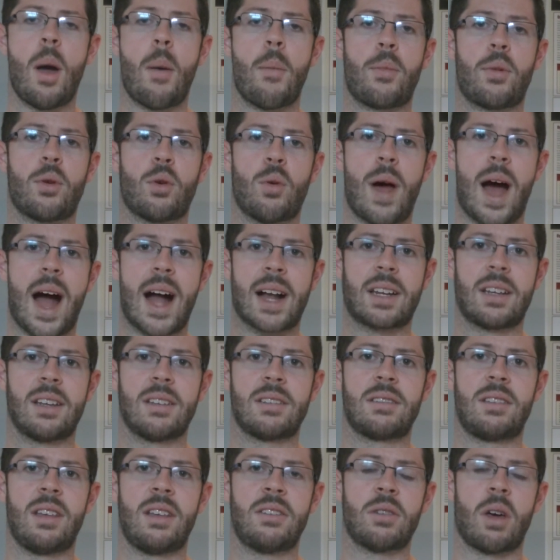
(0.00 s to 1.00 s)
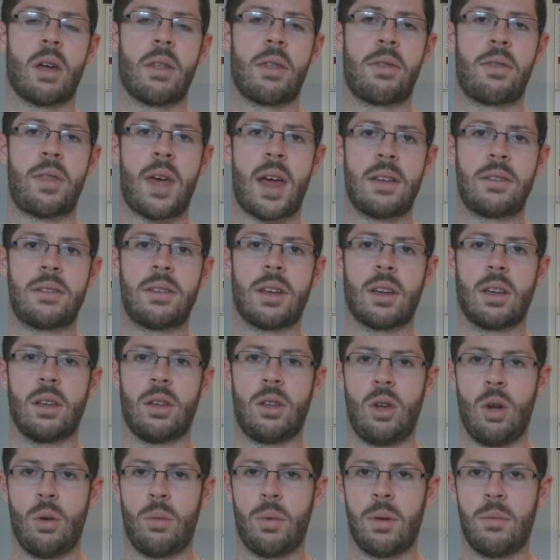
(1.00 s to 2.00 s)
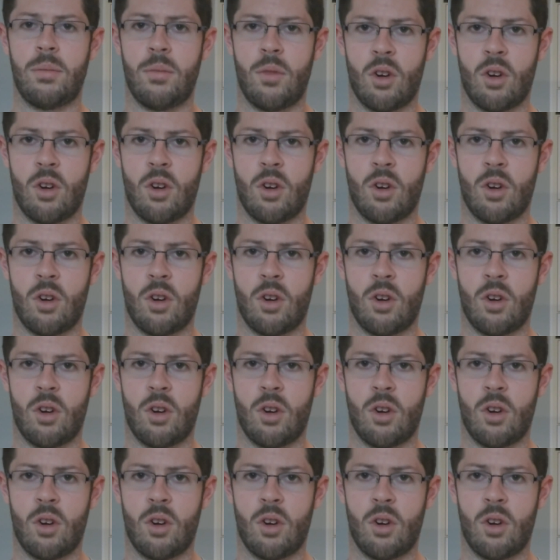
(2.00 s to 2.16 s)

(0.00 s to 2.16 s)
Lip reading: practice these authentic human